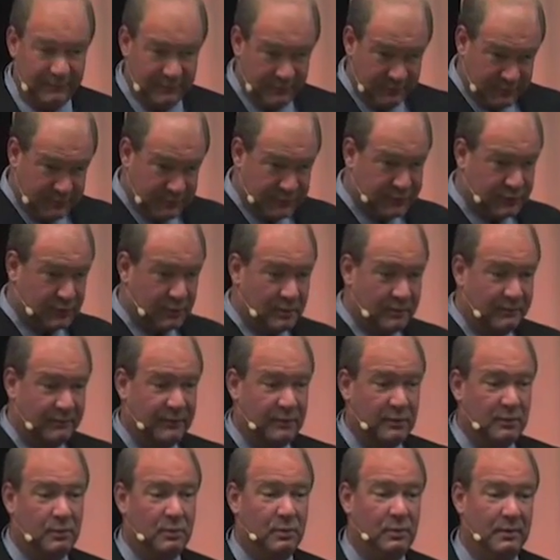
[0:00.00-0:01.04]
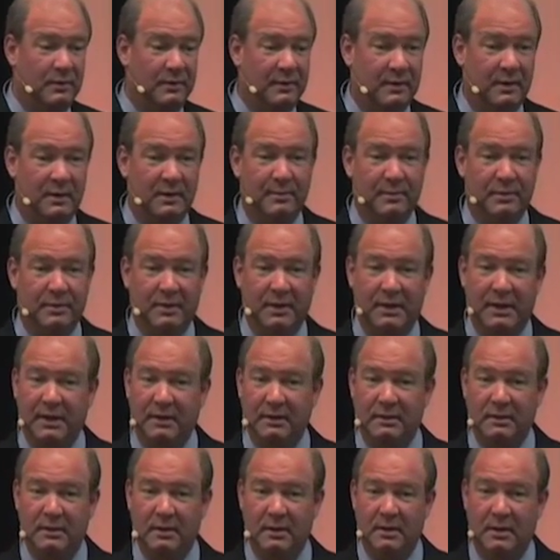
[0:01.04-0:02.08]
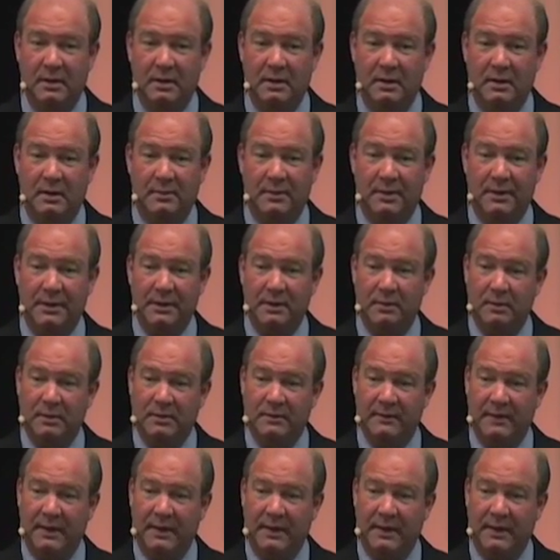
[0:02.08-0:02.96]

serve you with a complaint, but you know what?